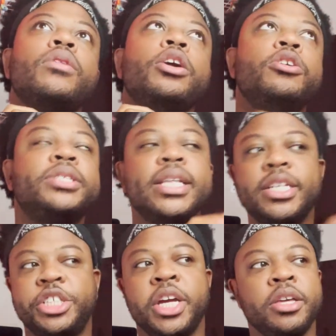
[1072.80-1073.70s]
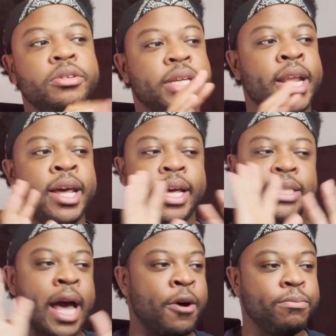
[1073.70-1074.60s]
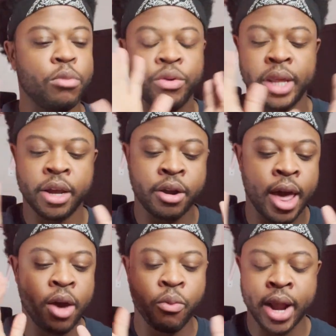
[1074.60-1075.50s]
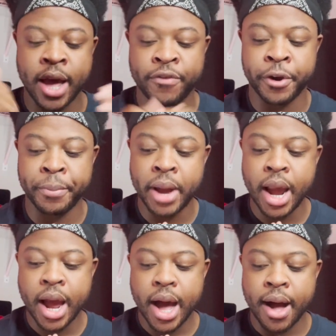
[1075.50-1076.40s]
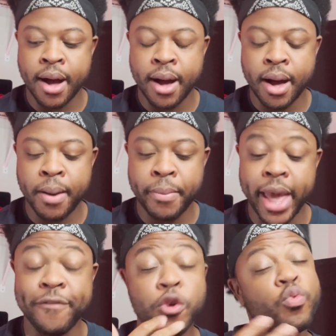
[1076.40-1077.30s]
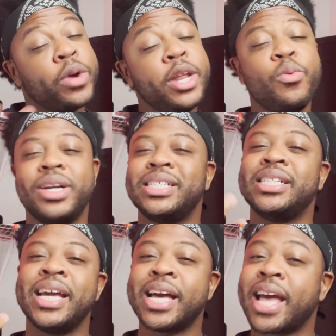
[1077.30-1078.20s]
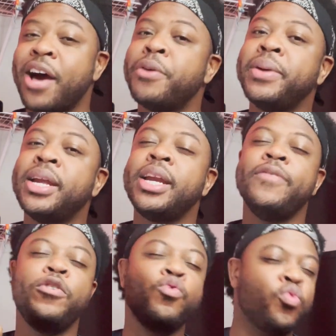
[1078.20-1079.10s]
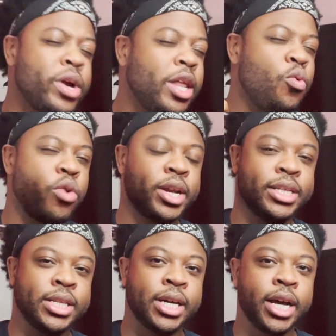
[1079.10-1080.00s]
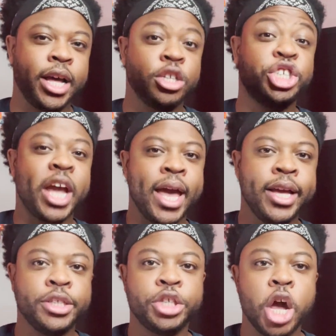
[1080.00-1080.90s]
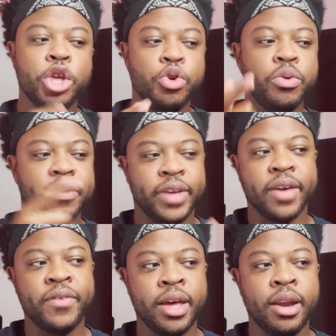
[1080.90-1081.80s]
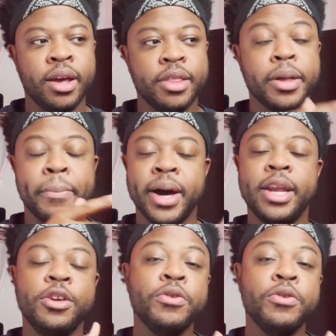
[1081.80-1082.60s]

you said this shit, you said it, it's out on the internet, whatever. If you really wanted to take accountability, if you really wanted to change, you would have given the money you